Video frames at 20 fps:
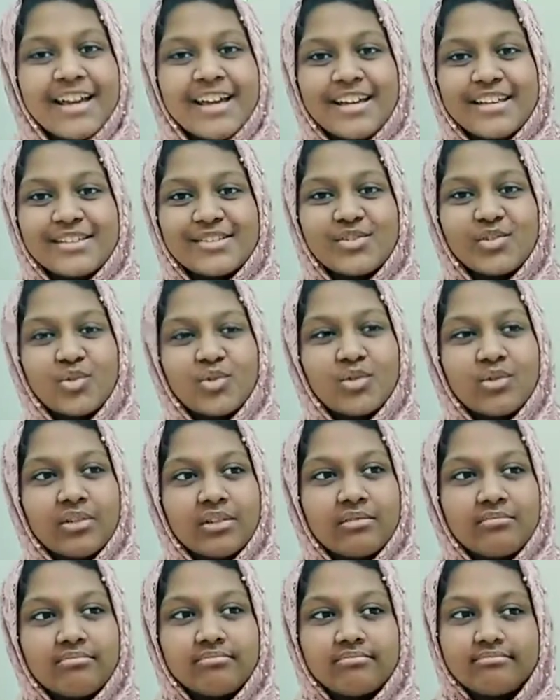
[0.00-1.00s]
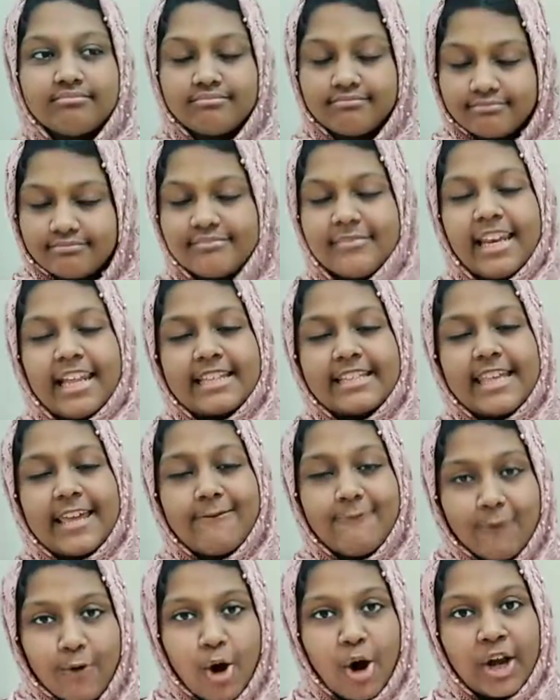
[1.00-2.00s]
So let's
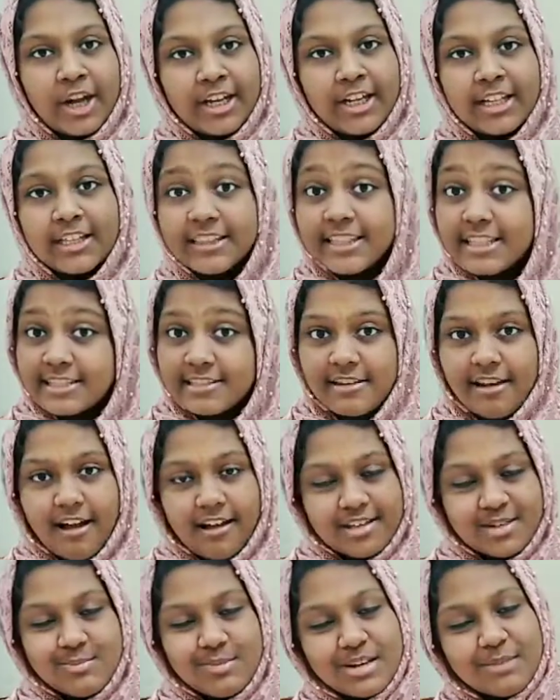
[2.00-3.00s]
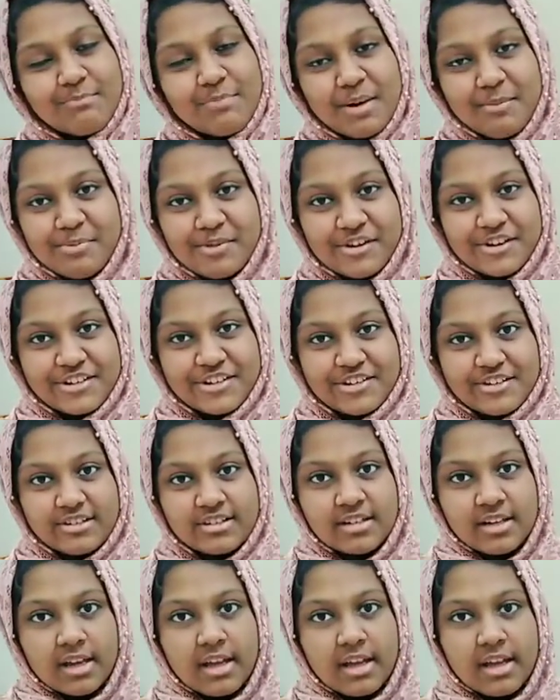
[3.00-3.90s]
avoid this last minute preparation.